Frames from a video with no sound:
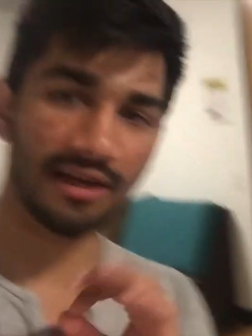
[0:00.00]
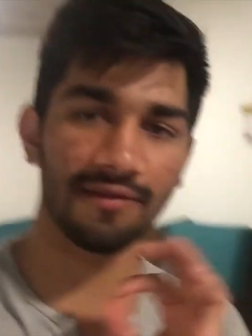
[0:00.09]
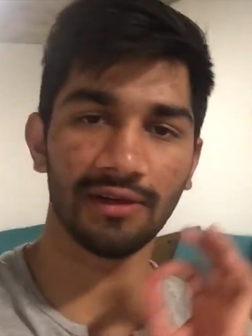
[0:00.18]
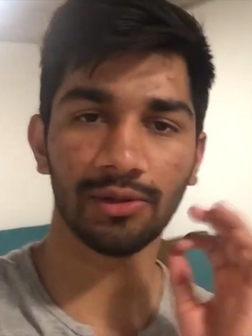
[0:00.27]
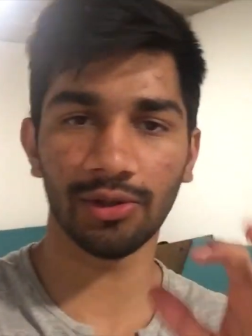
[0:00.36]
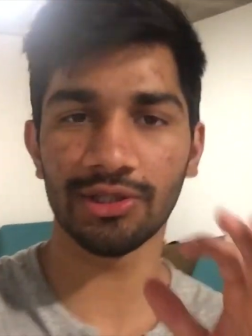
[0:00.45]
have
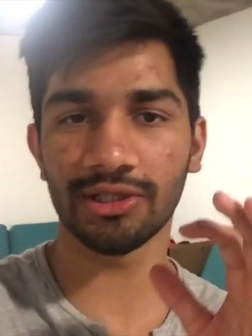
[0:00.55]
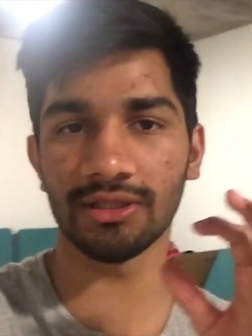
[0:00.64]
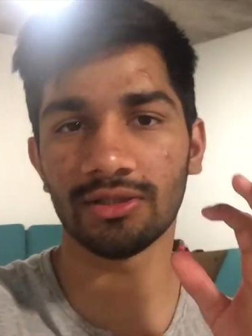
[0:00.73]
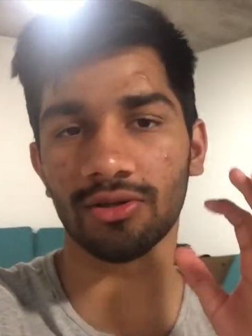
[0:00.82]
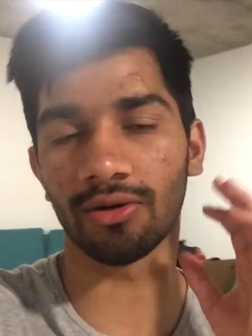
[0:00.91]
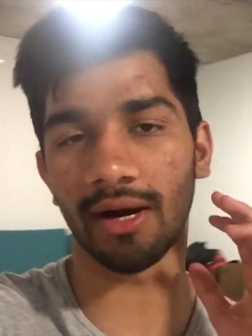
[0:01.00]
any
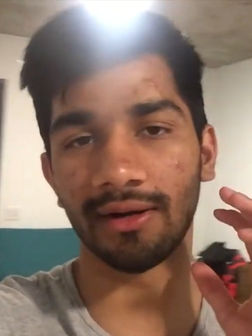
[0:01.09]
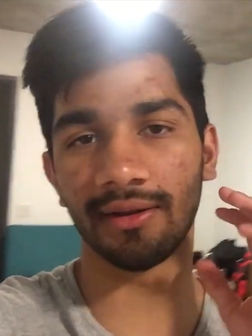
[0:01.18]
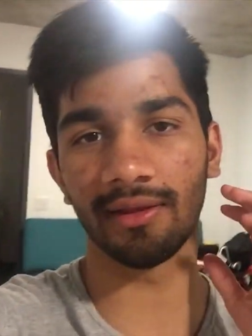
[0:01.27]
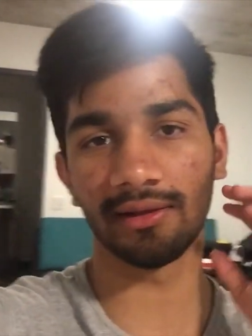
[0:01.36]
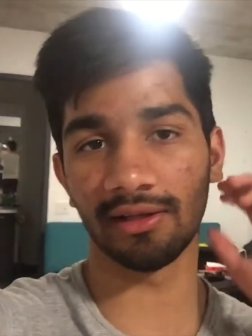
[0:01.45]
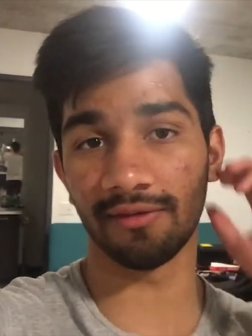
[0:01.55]
questions or
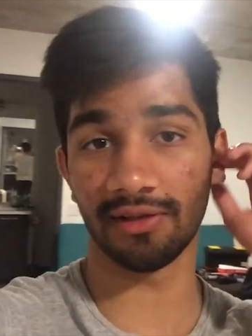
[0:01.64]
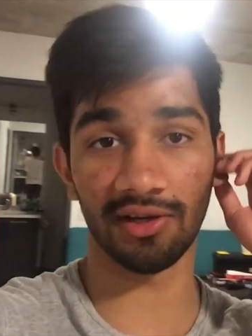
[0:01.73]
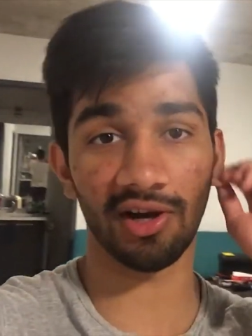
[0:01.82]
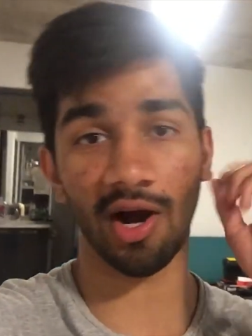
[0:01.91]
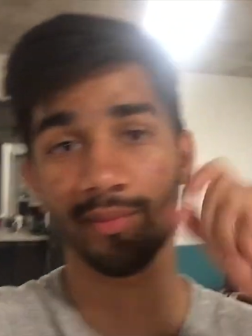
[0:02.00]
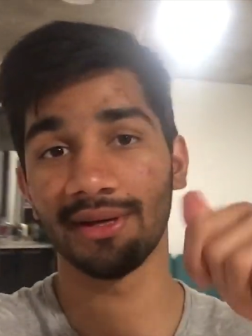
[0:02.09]
anything, leave in the
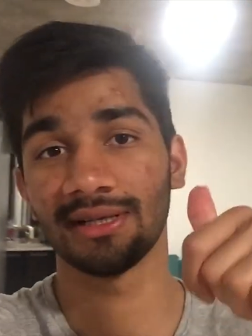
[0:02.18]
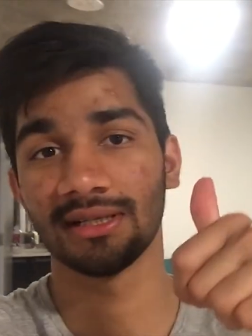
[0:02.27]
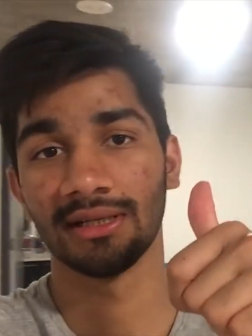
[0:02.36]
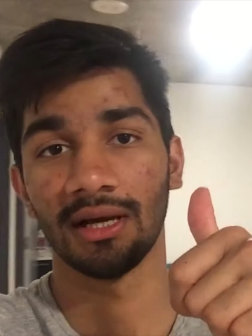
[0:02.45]
comment